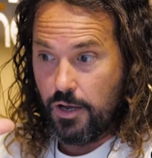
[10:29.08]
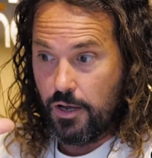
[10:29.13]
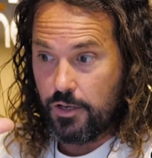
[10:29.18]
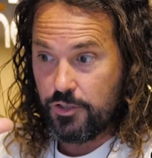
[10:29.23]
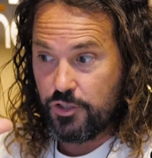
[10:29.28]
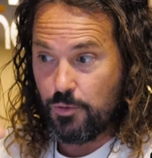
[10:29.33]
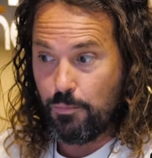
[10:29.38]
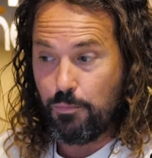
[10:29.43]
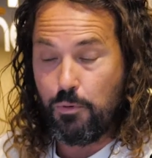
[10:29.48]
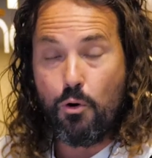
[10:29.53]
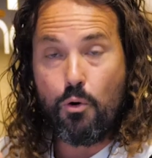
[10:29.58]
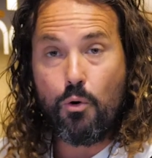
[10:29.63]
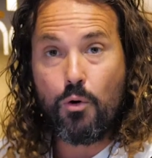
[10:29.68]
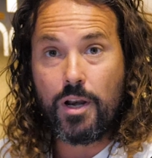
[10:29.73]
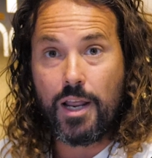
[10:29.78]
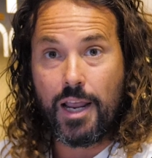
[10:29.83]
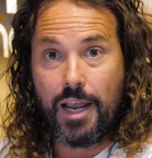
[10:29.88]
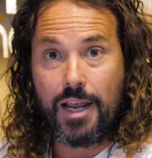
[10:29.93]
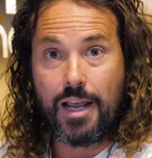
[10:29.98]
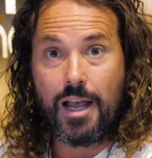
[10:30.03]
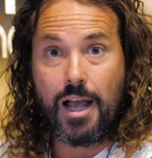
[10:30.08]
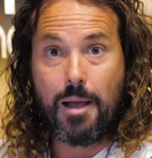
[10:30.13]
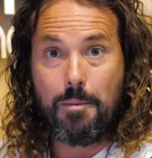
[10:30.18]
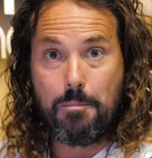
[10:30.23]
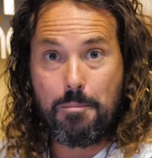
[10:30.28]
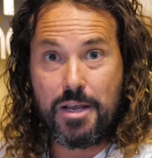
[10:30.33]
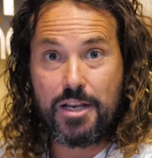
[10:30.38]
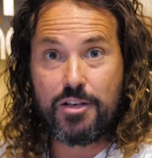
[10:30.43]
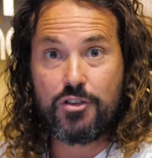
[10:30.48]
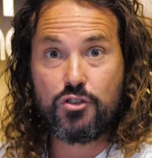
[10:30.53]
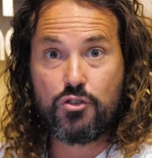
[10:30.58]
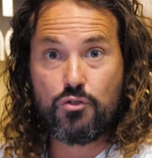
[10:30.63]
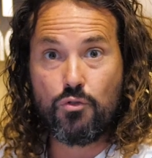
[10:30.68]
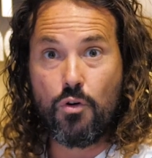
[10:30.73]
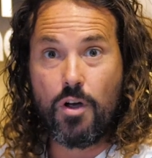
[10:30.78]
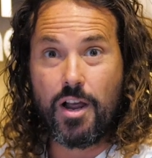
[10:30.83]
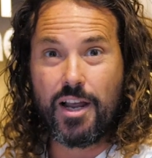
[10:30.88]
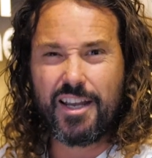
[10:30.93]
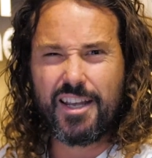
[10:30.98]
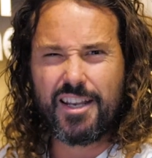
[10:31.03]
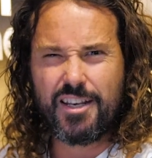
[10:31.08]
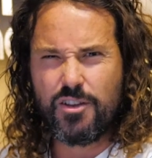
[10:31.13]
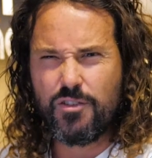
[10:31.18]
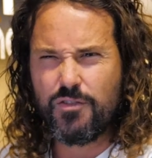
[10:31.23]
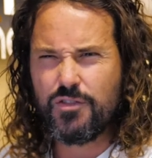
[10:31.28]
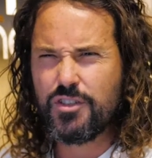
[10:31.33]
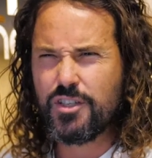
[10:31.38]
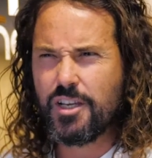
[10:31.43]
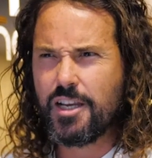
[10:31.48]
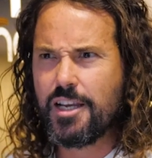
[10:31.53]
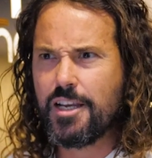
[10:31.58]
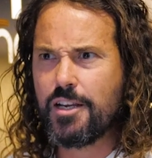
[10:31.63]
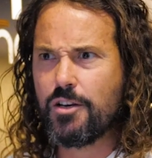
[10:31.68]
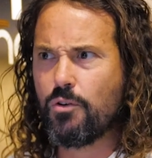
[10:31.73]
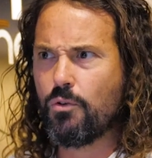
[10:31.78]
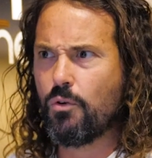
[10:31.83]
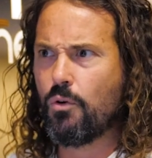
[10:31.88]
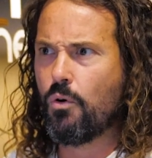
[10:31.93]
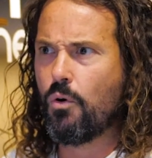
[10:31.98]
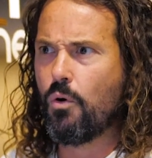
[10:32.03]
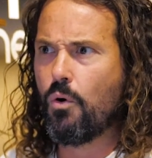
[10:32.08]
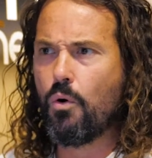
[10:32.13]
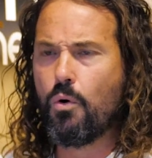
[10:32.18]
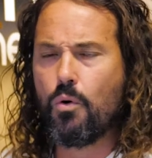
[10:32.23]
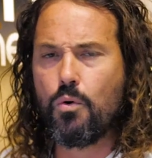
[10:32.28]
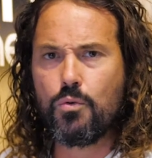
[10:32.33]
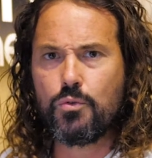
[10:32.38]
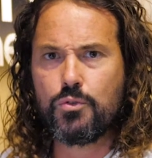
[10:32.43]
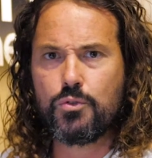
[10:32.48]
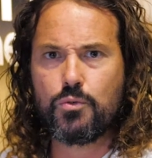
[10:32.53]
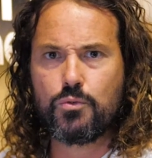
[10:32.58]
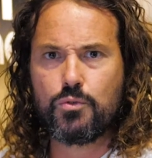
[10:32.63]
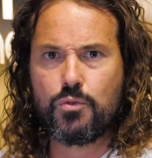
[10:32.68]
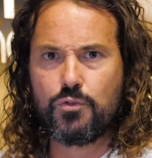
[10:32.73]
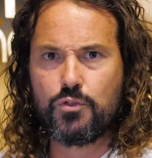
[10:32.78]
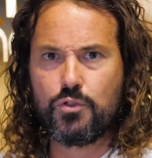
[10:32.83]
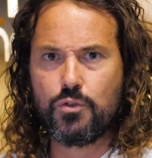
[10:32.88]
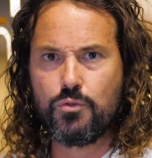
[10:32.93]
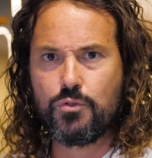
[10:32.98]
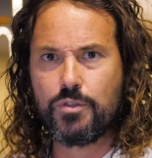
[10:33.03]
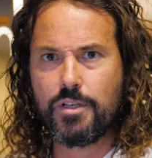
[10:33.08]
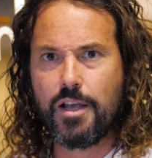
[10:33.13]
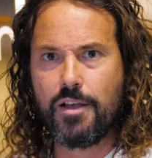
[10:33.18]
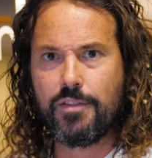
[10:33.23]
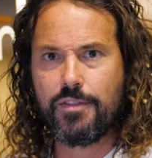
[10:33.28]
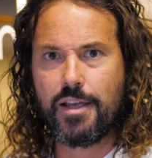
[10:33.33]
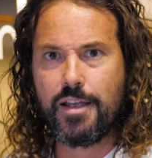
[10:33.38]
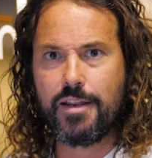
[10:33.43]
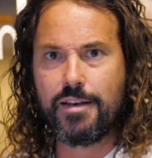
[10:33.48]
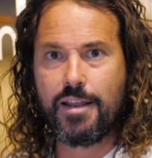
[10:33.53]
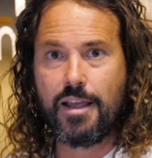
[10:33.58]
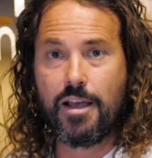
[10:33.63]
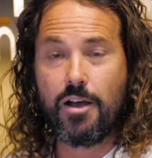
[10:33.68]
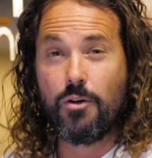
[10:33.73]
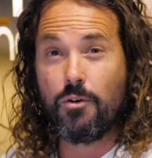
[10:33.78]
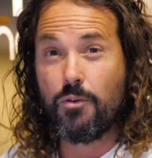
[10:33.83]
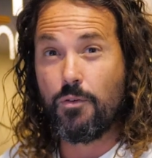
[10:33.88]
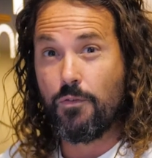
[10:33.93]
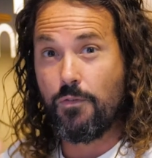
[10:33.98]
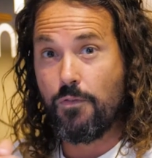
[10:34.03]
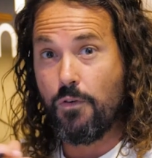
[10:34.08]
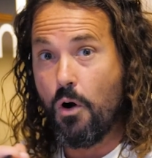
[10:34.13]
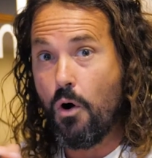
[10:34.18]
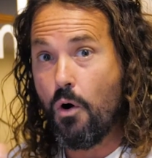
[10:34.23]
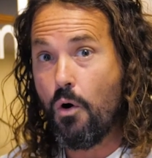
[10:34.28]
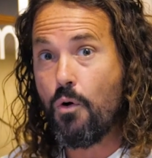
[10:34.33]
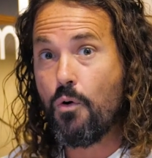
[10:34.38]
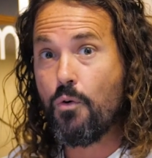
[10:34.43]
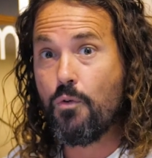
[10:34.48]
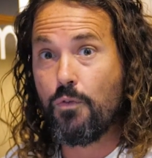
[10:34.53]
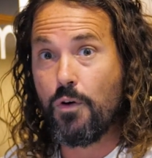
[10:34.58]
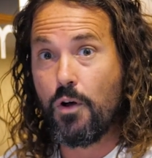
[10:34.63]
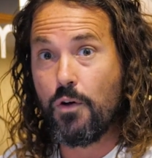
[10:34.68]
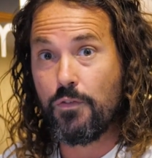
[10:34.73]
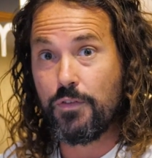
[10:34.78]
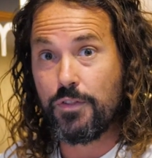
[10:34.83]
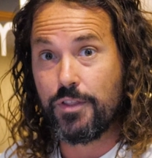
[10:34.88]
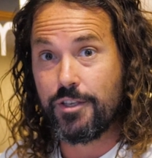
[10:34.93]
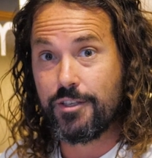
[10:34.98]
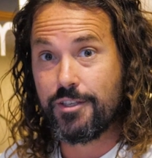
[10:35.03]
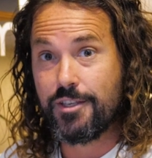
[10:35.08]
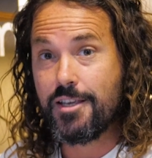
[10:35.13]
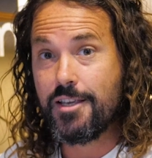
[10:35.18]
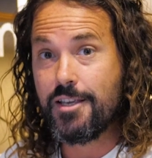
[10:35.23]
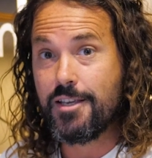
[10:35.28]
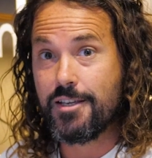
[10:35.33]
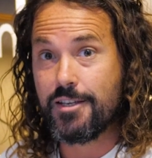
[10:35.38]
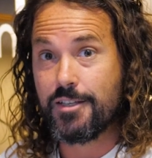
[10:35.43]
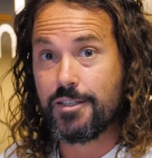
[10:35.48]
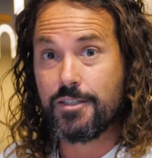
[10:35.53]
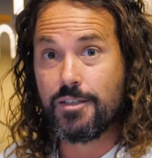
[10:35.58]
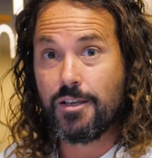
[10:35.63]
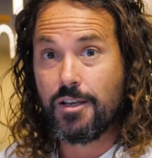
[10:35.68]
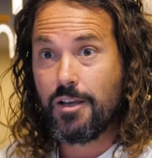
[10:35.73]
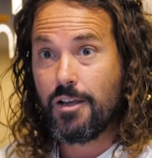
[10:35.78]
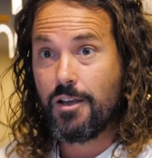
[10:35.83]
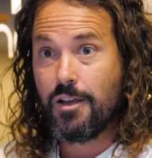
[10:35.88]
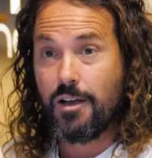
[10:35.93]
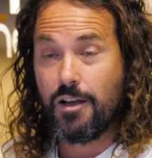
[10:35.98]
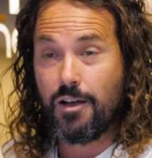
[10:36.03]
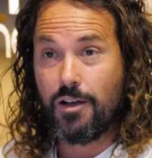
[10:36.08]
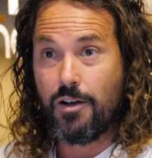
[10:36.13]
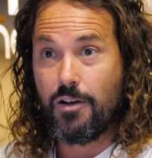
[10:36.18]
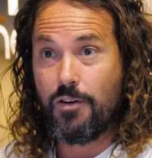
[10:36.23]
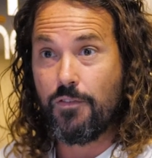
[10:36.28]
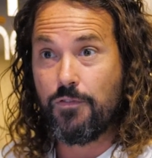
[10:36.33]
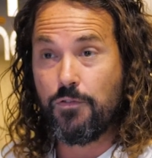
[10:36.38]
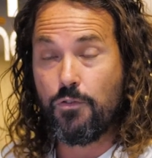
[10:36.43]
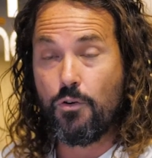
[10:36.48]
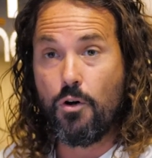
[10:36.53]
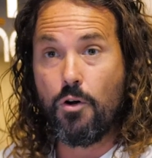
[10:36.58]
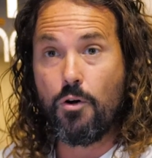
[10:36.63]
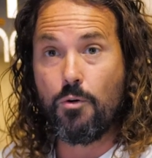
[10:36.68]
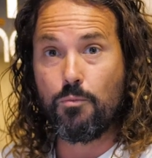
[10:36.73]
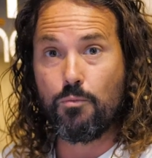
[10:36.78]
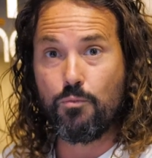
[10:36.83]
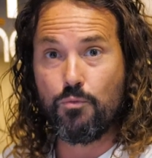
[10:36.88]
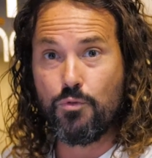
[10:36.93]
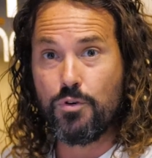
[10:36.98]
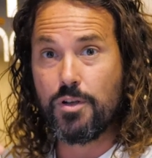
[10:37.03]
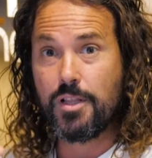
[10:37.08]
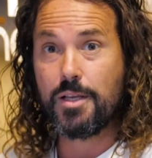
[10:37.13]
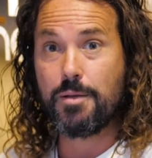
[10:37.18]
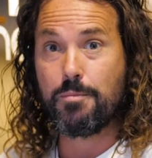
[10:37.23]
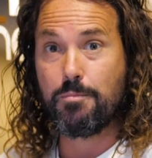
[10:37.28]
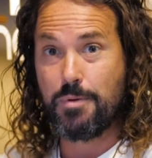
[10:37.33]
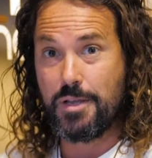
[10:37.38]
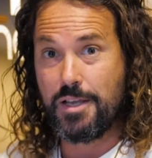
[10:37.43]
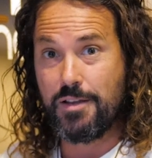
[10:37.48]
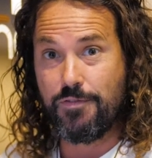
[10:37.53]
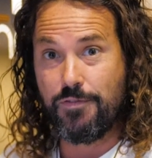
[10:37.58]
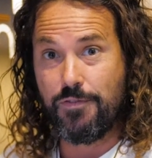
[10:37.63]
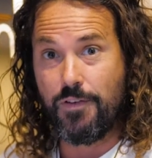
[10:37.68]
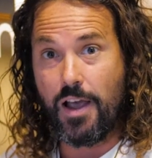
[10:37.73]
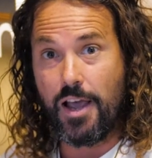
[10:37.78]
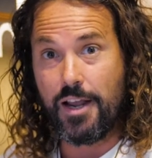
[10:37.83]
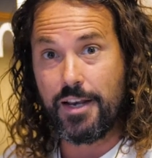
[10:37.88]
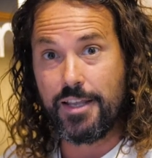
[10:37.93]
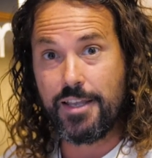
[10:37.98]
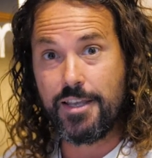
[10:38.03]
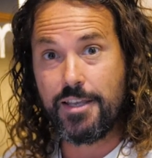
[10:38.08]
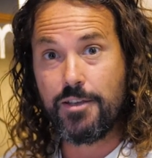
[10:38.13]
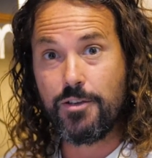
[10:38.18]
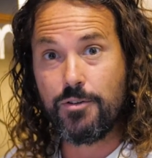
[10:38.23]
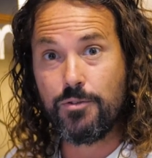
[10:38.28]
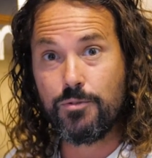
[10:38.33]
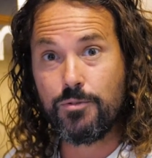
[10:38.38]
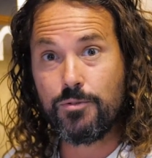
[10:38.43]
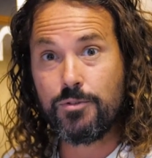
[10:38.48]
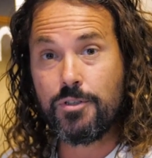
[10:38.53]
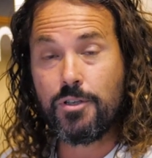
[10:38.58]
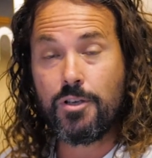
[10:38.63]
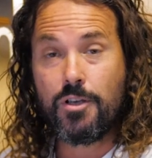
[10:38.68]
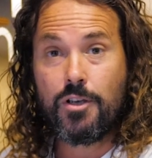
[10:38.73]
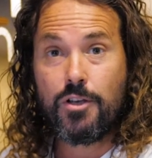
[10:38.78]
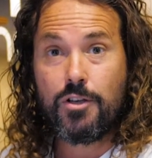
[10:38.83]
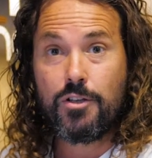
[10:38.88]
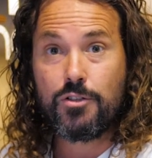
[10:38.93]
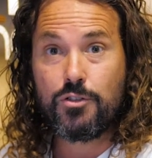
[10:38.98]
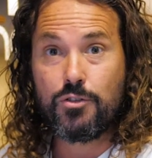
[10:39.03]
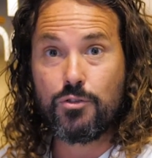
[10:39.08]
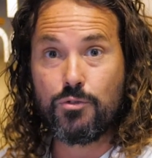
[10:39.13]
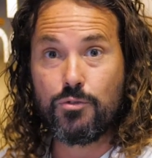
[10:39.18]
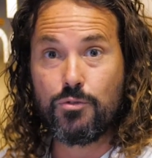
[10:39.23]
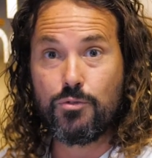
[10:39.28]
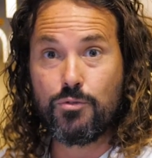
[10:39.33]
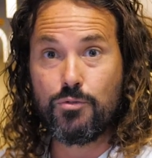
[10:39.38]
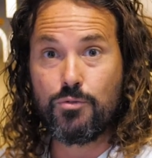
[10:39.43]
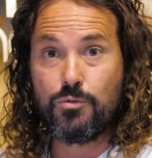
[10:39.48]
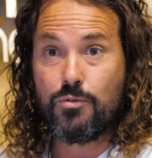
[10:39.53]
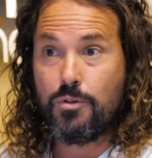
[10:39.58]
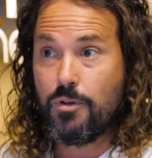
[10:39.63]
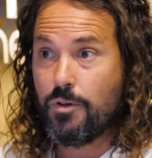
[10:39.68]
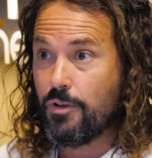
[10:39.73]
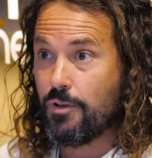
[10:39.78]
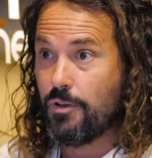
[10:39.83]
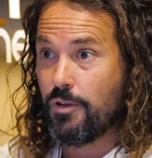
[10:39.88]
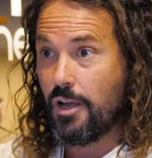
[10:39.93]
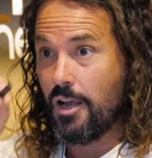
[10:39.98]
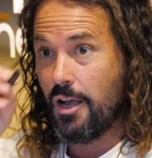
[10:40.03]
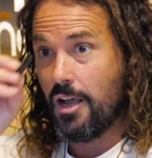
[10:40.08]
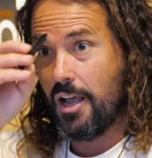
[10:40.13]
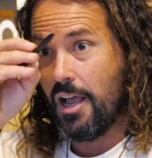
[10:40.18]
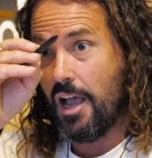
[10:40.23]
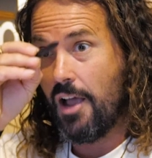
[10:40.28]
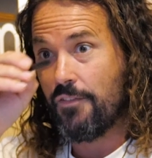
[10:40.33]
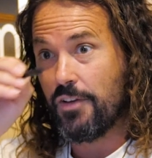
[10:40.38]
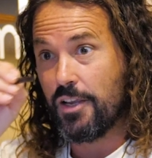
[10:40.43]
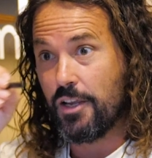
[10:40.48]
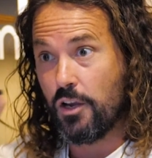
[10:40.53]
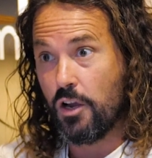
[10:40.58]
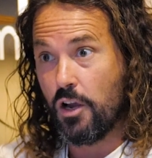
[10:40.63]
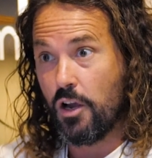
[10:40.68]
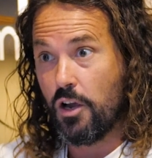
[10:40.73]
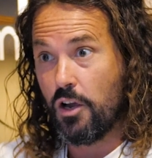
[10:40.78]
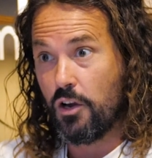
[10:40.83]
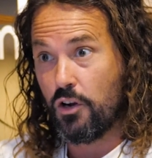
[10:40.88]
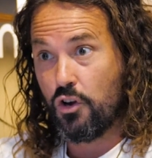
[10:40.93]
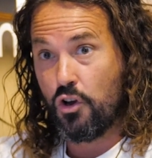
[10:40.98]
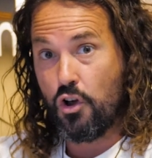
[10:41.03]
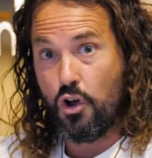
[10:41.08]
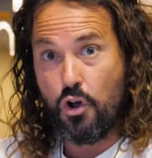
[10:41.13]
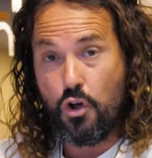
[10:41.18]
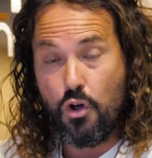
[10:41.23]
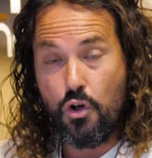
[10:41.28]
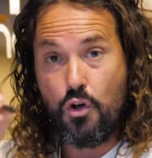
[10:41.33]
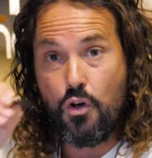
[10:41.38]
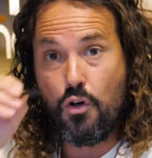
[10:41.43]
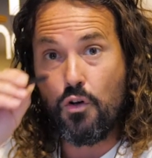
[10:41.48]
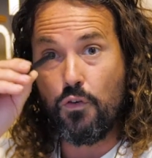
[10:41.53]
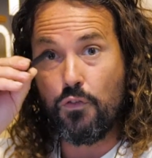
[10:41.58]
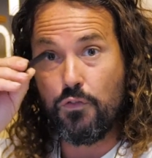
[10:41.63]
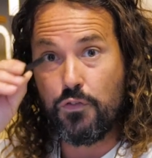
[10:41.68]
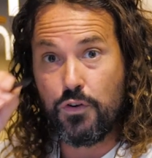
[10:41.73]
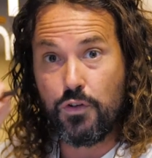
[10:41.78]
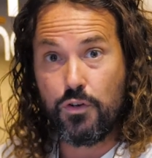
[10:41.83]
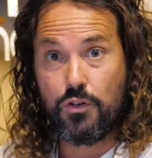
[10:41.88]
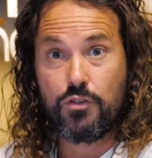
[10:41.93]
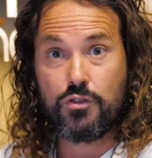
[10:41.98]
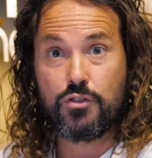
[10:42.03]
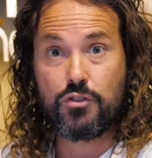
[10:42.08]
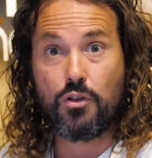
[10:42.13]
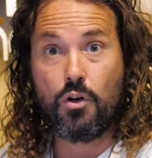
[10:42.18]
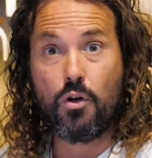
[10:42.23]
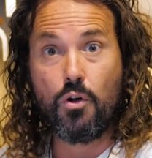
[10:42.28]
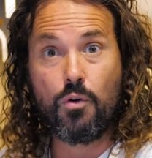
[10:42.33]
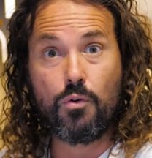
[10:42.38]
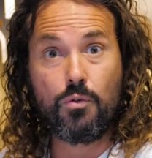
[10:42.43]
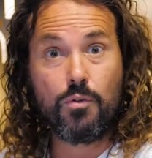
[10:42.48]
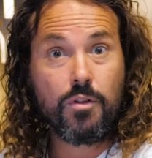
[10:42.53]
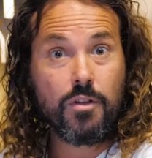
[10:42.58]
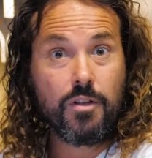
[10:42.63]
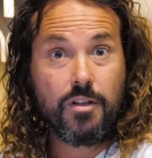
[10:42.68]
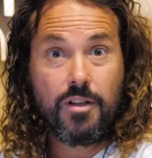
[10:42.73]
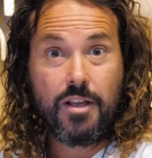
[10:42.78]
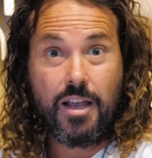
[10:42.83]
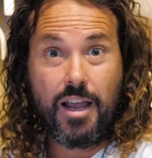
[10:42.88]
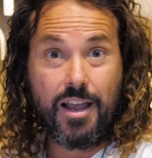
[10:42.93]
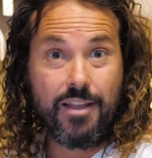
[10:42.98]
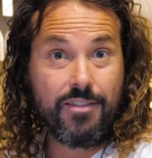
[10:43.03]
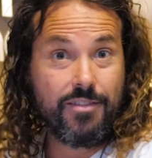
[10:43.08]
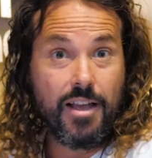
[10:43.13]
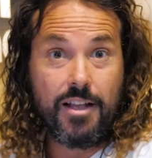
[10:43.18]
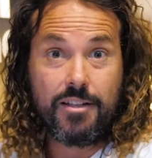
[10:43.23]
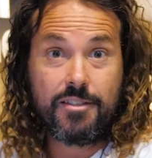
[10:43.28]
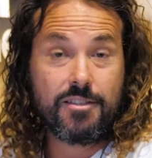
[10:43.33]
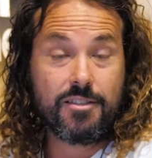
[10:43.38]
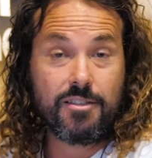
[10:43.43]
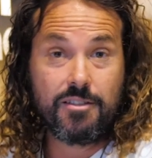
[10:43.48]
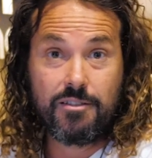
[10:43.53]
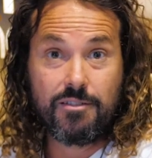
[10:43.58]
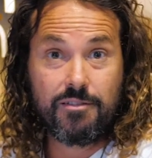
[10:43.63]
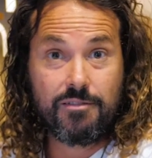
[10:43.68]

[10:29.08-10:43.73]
supporting a mid strike. And you've seen all sorts of shoes out there now evolve over the years from really big fat heels to having a curved sole. And that's